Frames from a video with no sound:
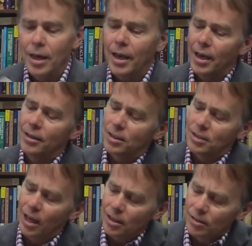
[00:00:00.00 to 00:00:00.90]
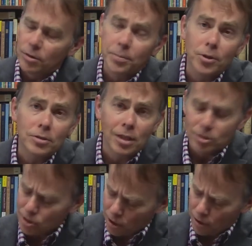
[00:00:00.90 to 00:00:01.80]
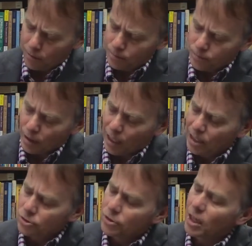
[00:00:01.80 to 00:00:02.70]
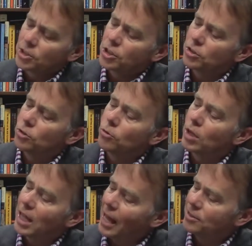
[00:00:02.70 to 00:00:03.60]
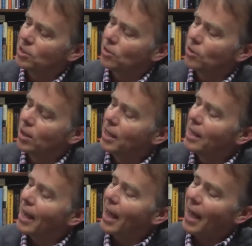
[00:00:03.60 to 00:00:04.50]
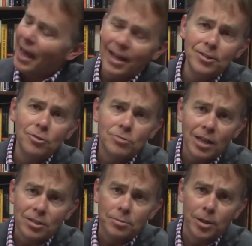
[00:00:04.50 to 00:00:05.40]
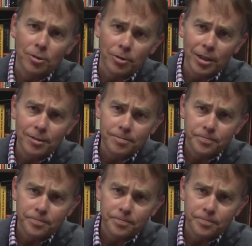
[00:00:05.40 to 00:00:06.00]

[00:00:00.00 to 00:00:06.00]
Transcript: And the title of the book tells it all. Introduction to Classical and New Testament Greek.